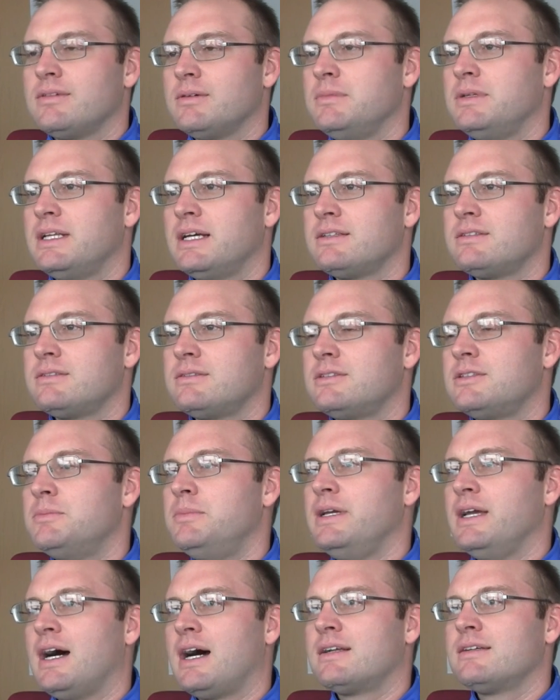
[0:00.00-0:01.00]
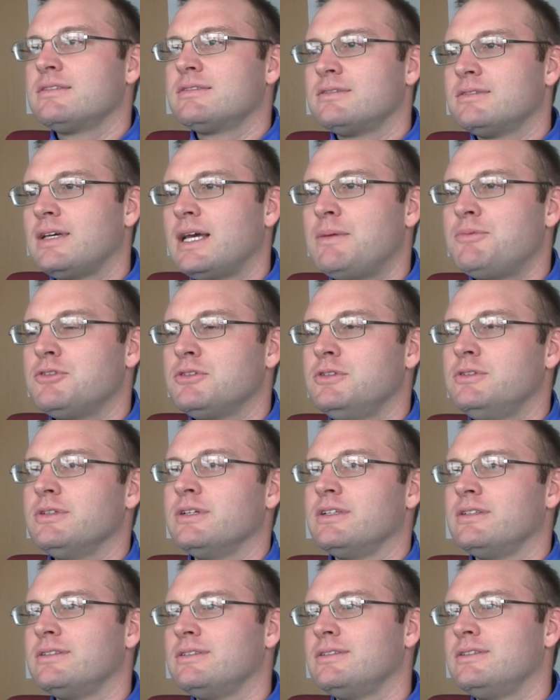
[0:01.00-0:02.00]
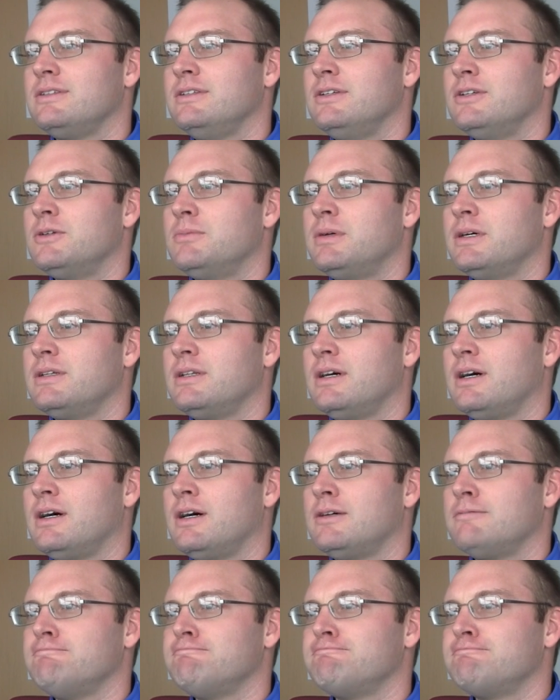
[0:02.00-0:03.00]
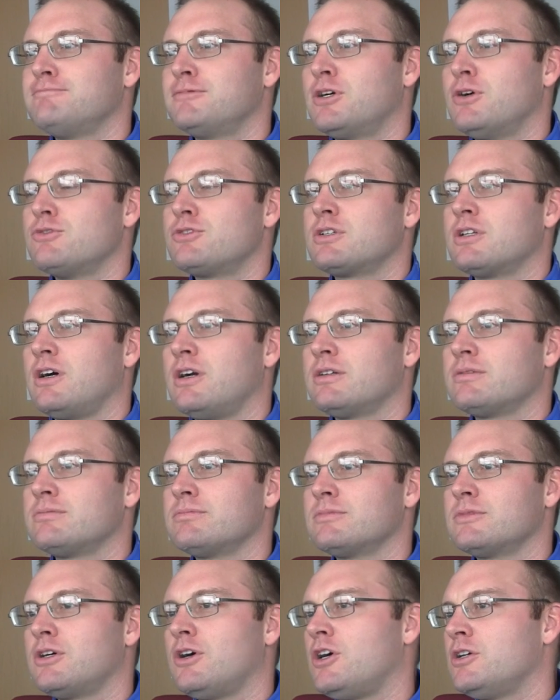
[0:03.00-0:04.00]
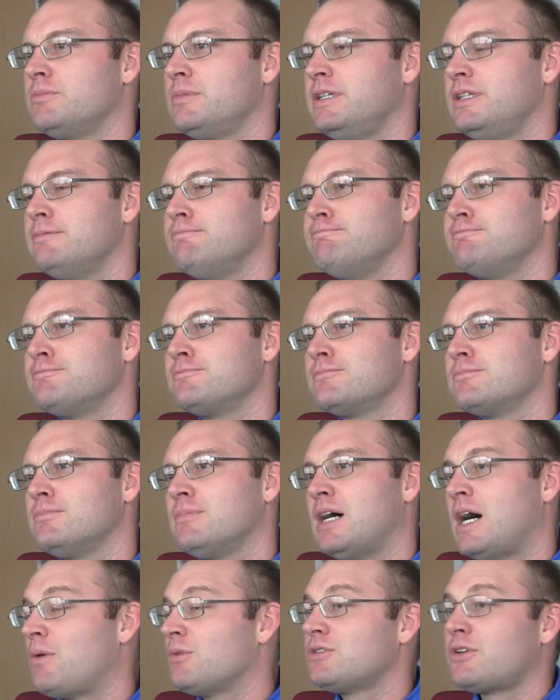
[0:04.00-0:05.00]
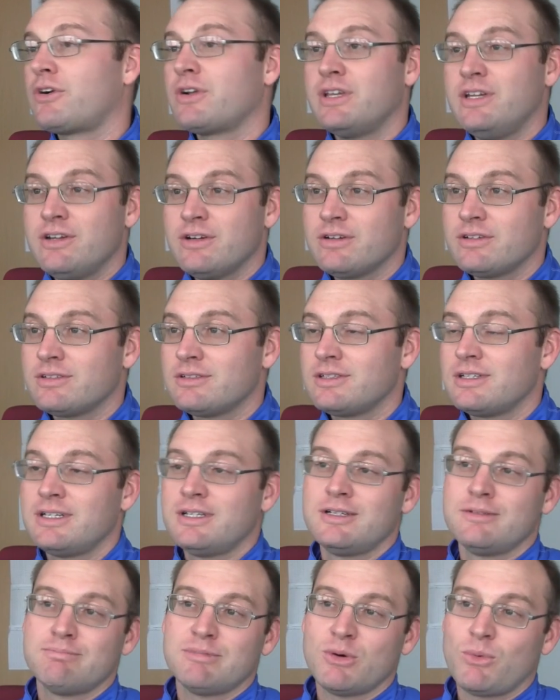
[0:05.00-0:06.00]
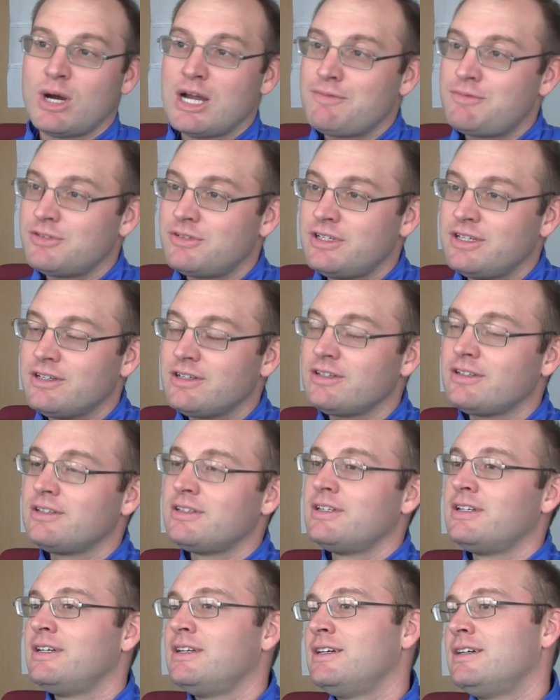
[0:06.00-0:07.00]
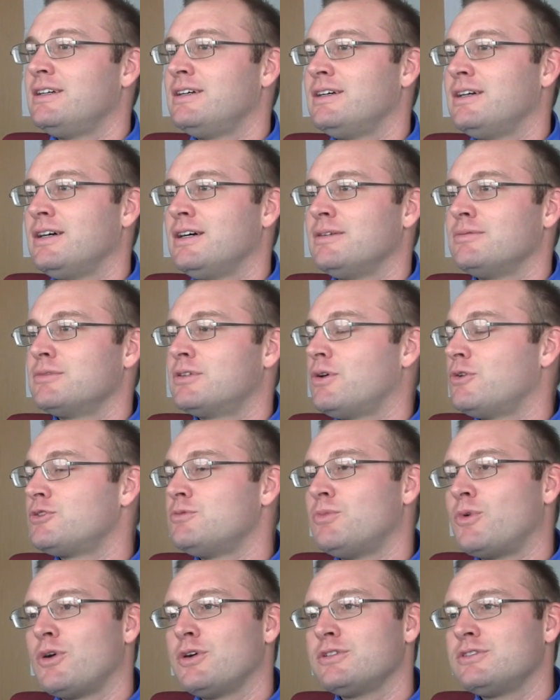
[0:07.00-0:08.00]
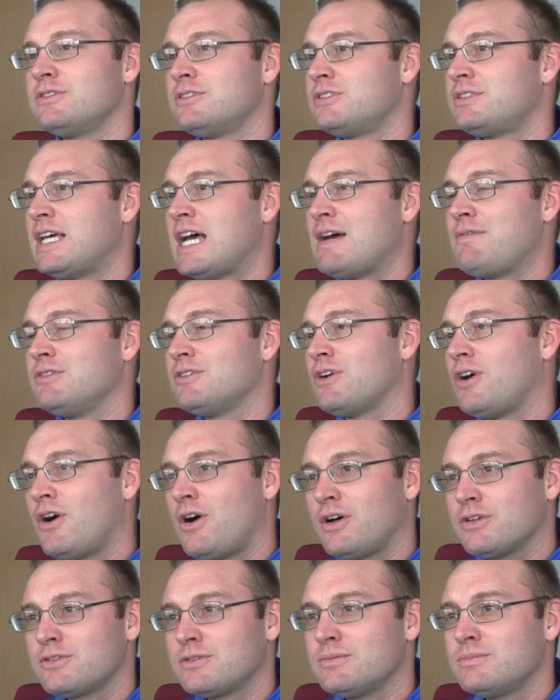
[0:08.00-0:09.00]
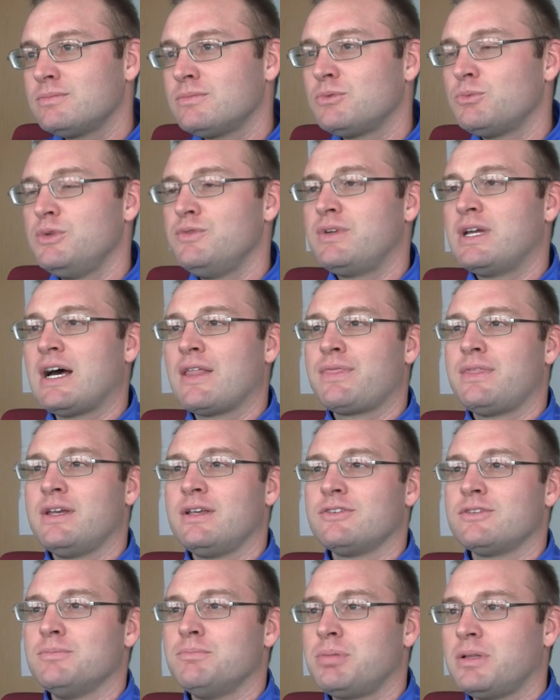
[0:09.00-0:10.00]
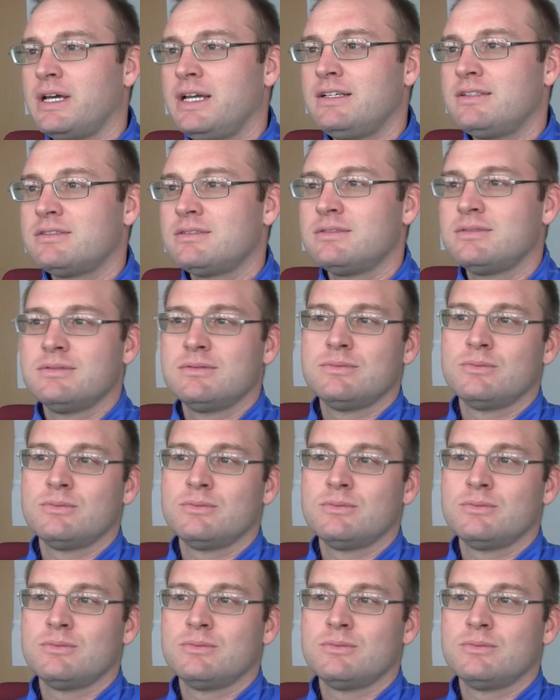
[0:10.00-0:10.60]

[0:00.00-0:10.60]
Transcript: I mean, that's, to be honest, absolutely. You know, but Coach Clark called me, and I was already here. My wife is here. Coach Morris' staff is awesome. We've got things in place.